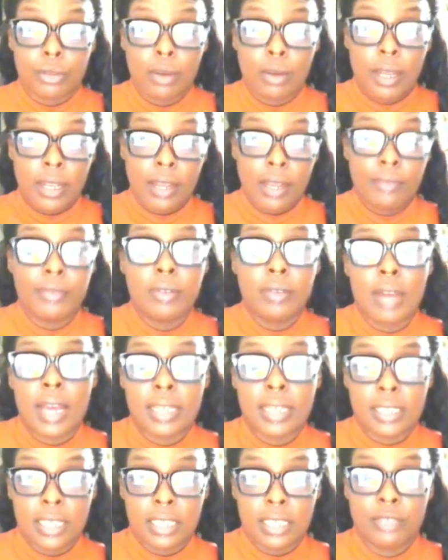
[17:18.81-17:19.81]
So I love you
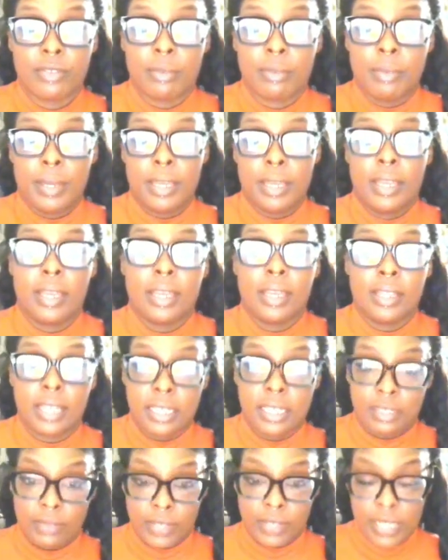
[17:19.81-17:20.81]
guys. Thanks for being here.
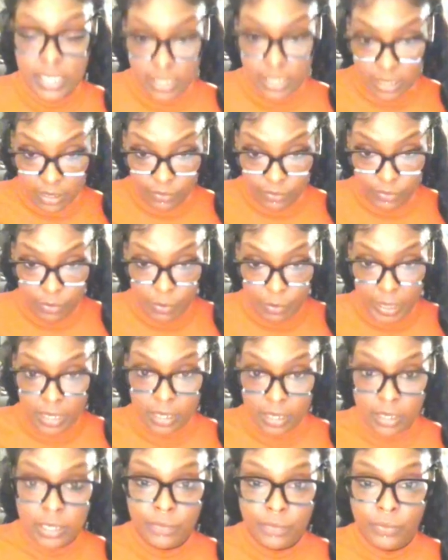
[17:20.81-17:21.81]
Thanks for listening. If you
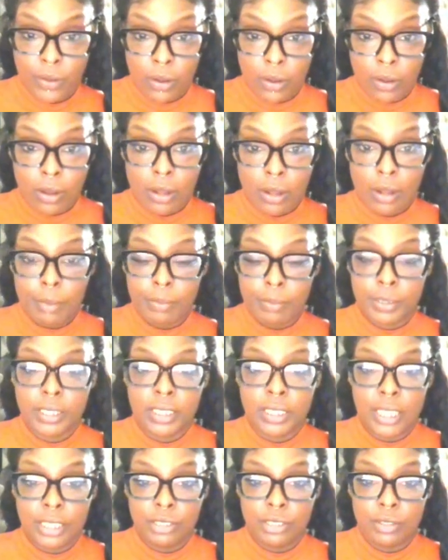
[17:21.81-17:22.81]
made it this far, I
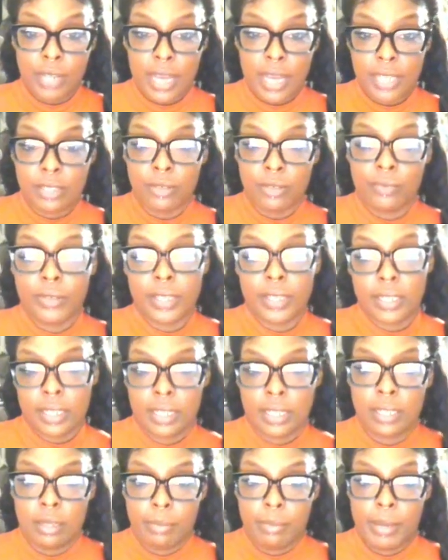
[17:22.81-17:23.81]
appreciate you guys. Don't forget
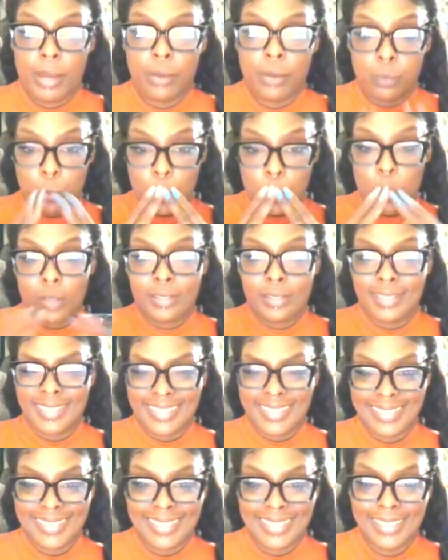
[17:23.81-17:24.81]
to hit the bell.
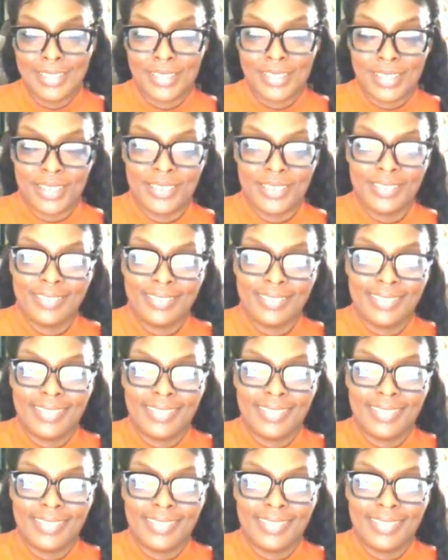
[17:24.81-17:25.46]
See you soon.